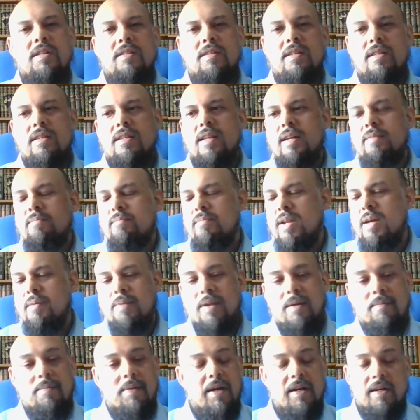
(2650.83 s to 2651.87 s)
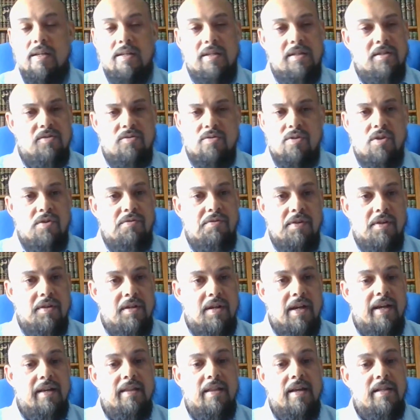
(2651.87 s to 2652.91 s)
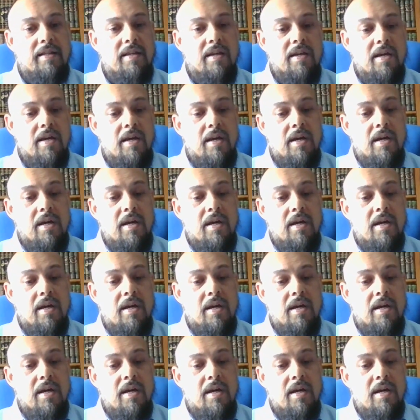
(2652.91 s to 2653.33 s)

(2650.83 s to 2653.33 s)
this and that, blah, blah, blah. It's nothing like that.